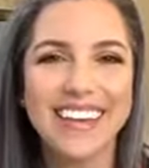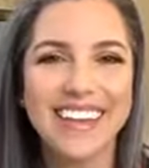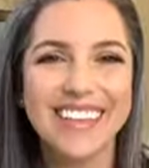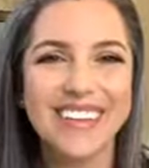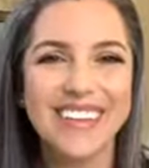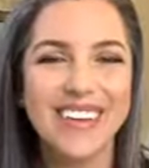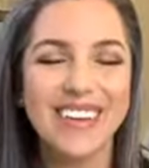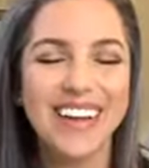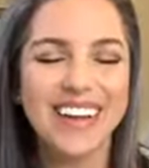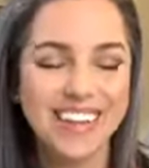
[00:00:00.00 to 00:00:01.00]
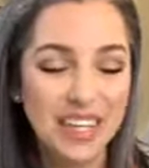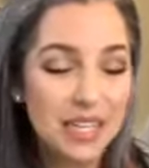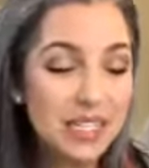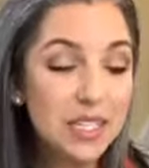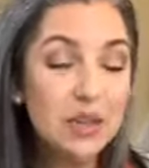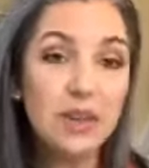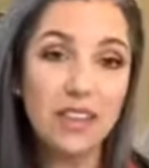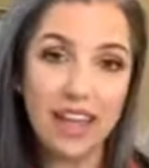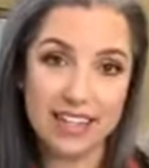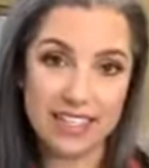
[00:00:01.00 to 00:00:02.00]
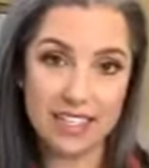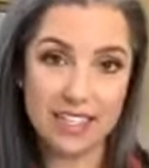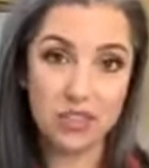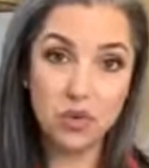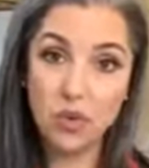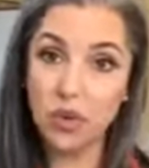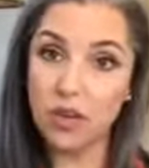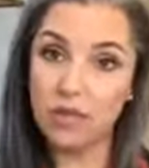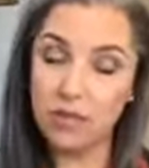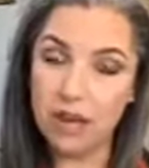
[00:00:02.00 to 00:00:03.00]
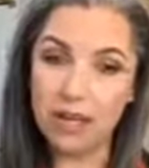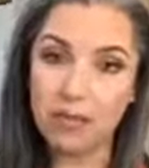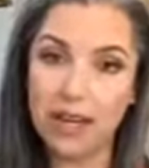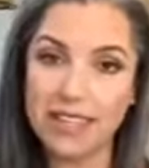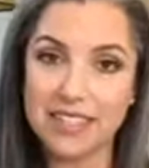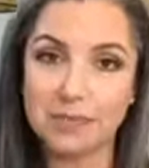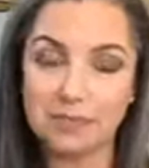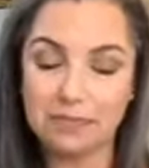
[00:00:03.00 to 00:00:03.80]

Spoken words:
That's a great way to utilize this tool of the body-mind.